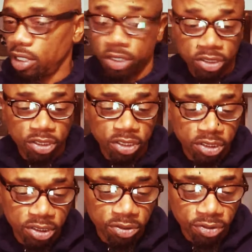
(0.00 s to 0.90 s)
and it's
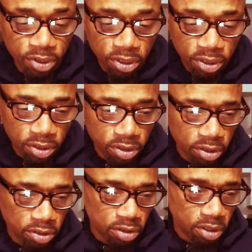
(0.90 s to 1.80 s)
easy to read.
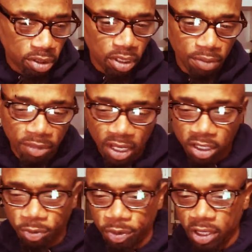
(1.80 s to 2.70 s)
And I'm
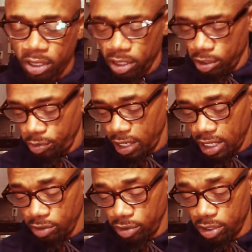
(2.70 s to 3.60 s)
not debating
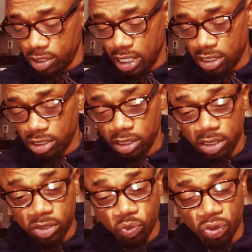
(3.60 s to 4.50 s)
anybody on this. I've
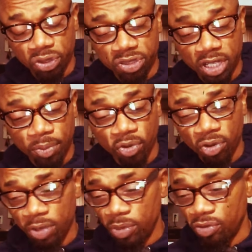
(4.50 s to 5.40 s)
seen this word
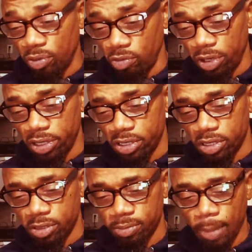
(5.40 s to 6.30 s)
separate me from
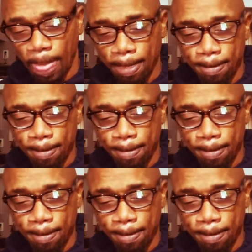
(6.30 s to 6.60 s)
racism,